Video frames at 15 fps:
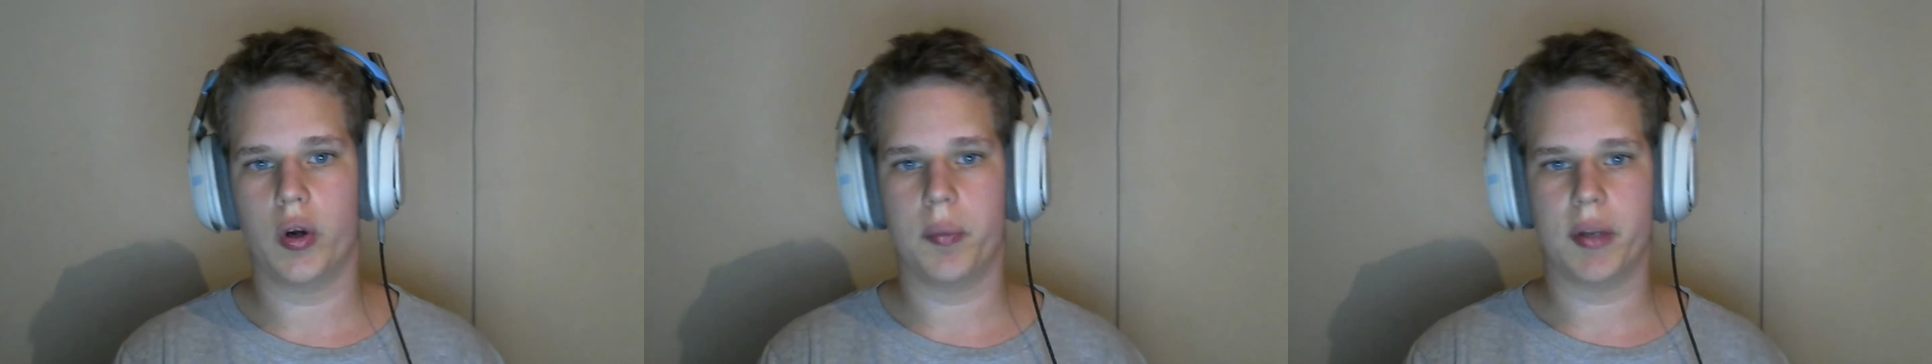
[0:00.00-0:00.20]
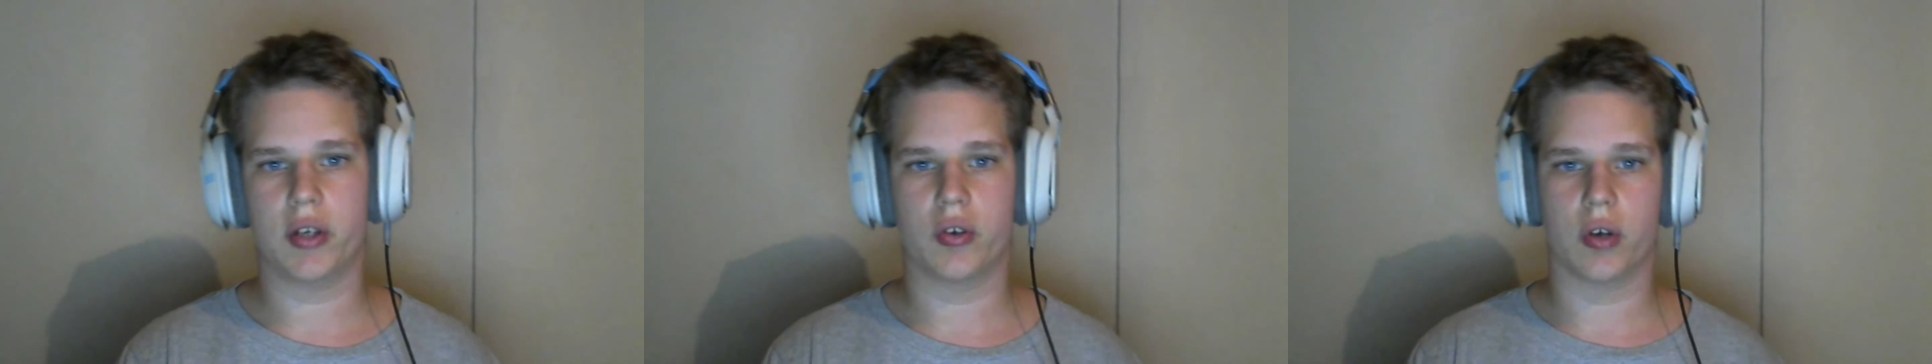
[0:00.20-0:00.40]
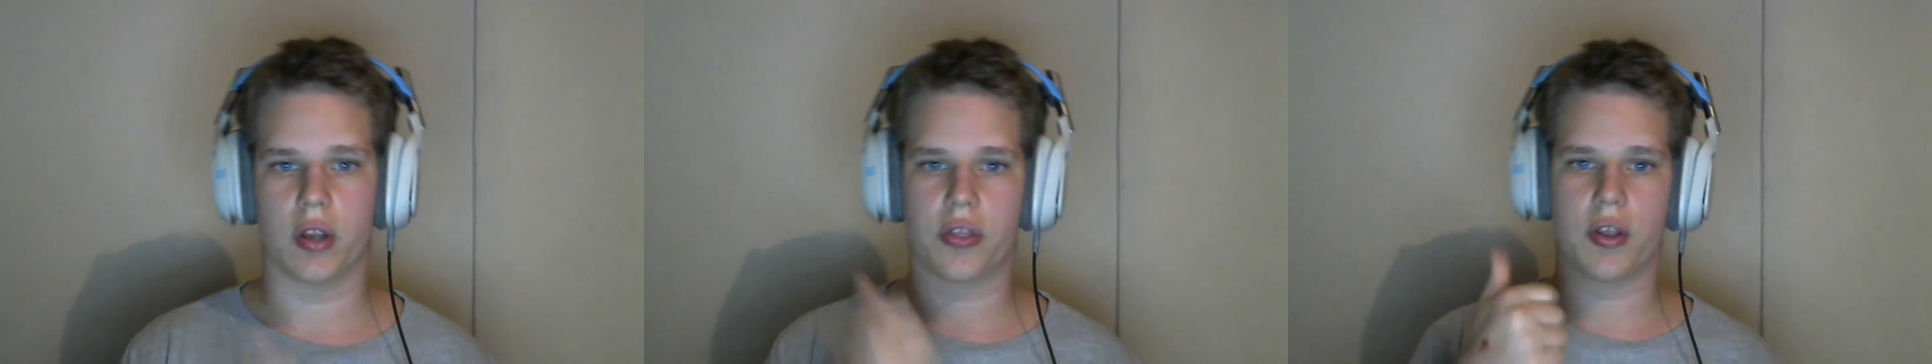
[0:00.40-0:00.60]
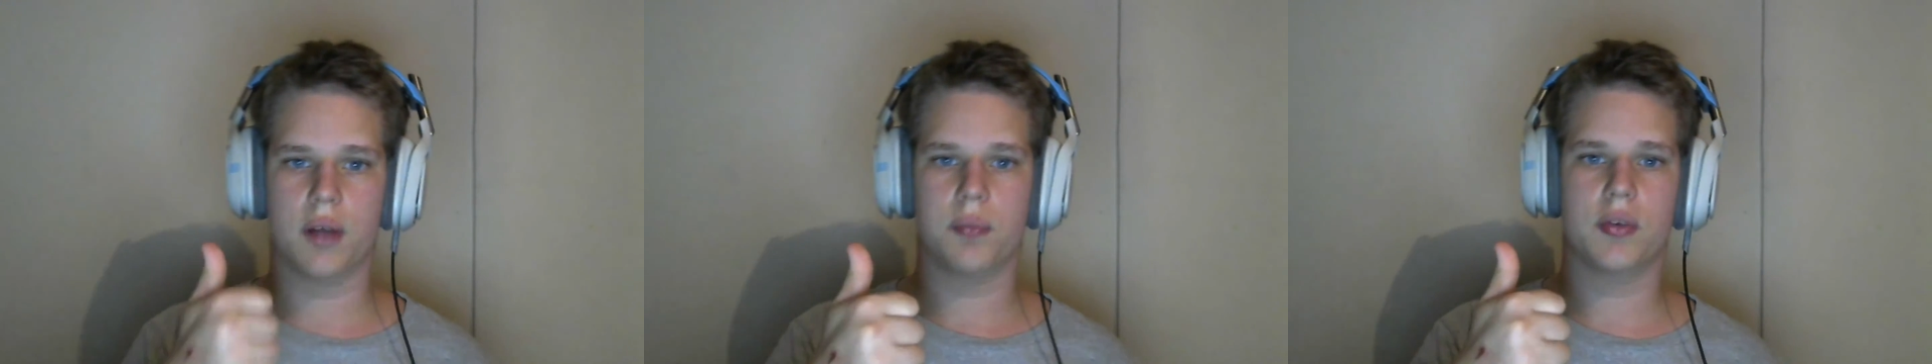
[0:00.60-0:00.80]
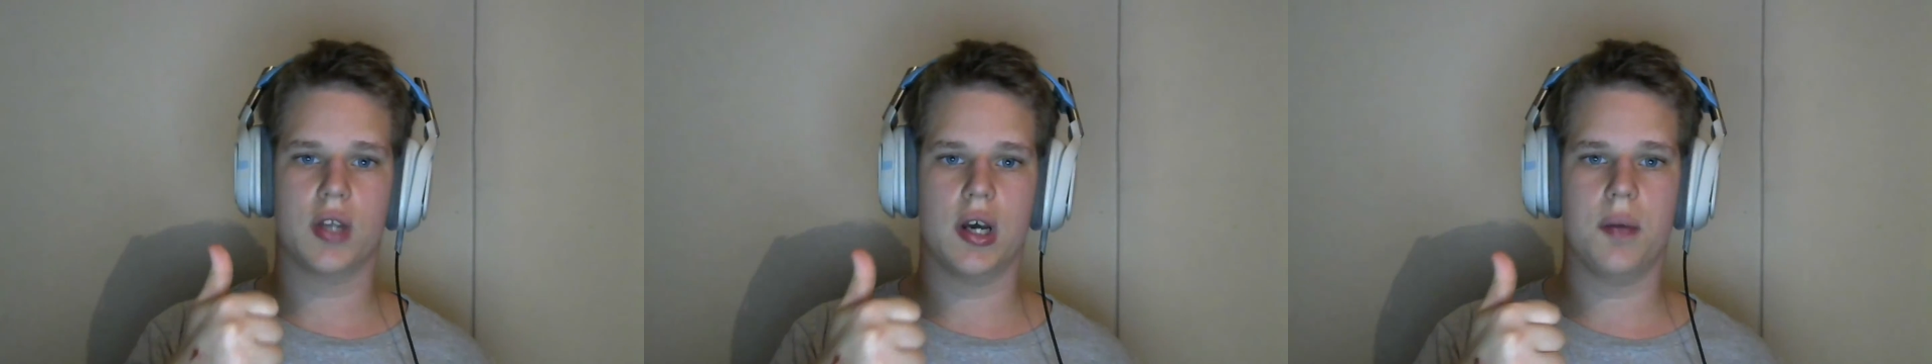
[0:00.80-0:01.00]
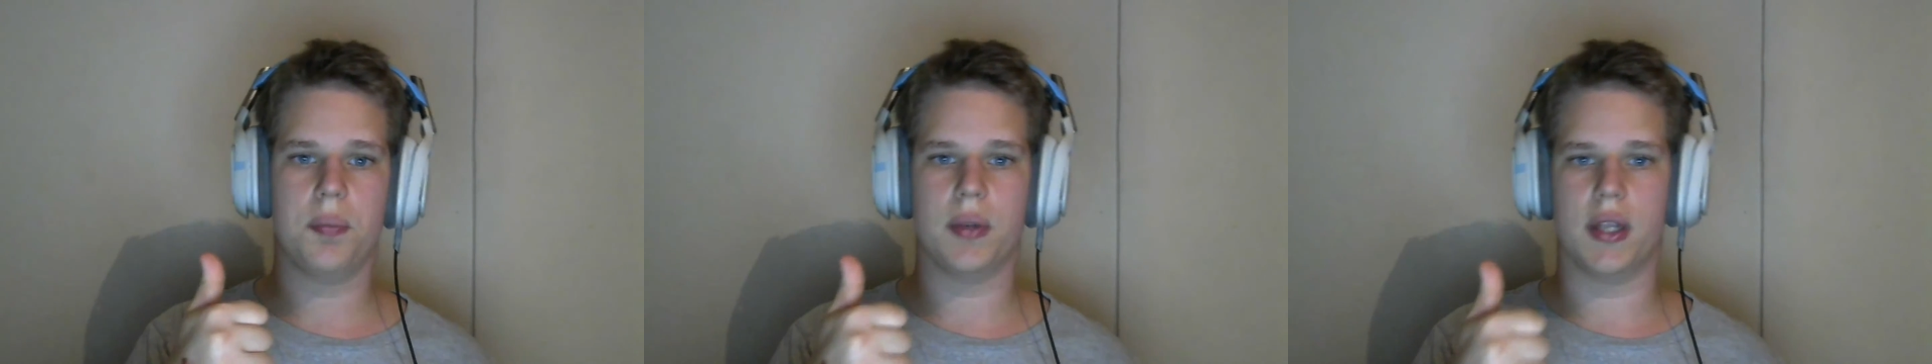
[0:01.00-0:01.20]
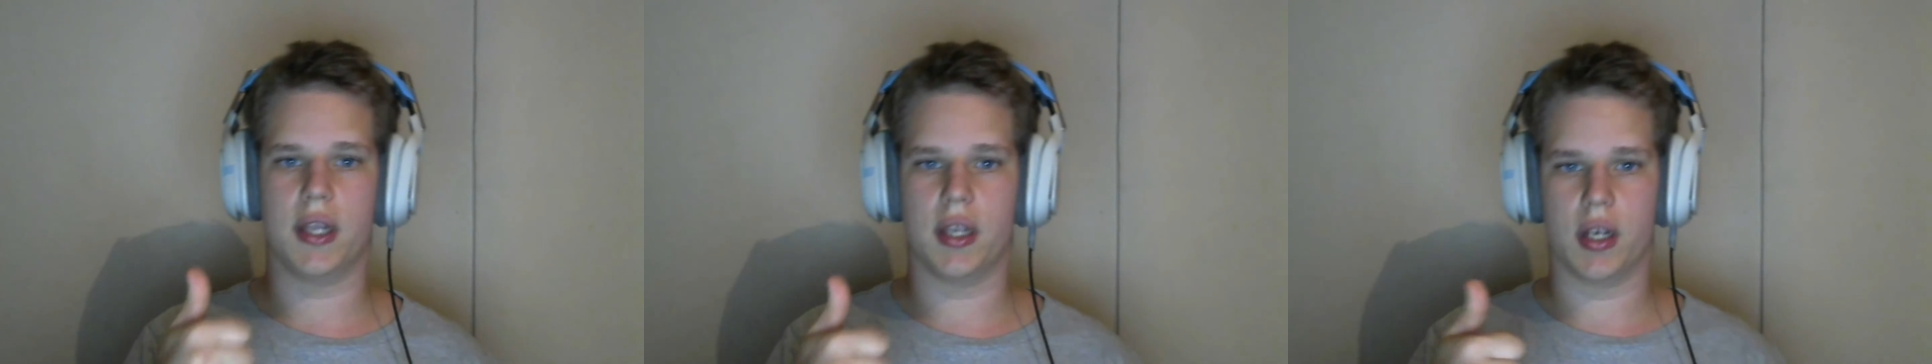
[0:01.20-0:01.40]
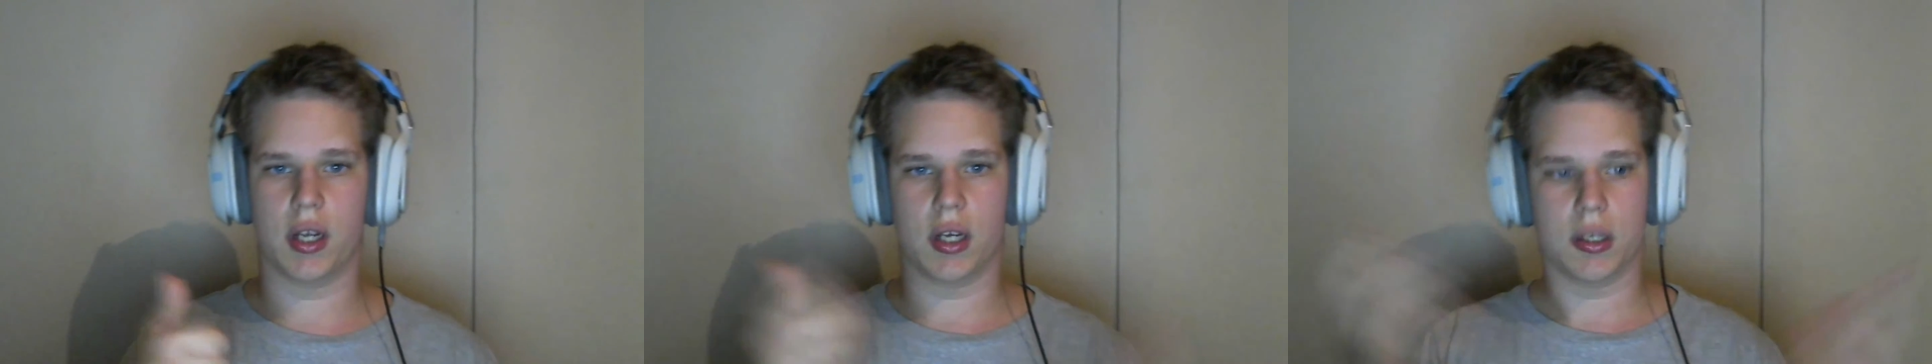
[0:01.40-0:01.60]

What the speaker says: make sure to thumbs up and